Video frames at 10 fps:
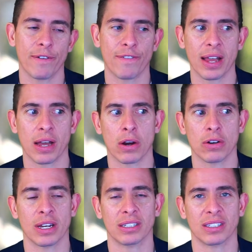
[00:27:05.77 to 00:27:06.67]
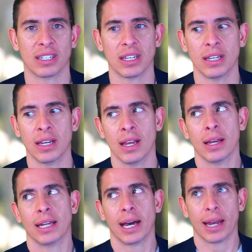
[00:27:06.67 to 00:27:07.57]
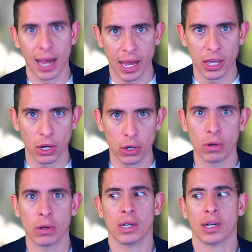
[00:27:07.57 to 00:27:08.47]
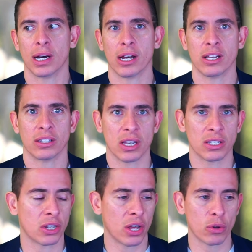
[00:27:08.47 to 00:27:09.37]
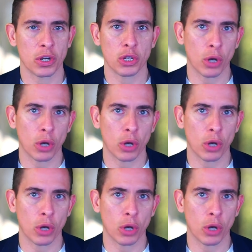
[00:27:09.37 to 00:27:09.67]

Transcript: first.io is another one.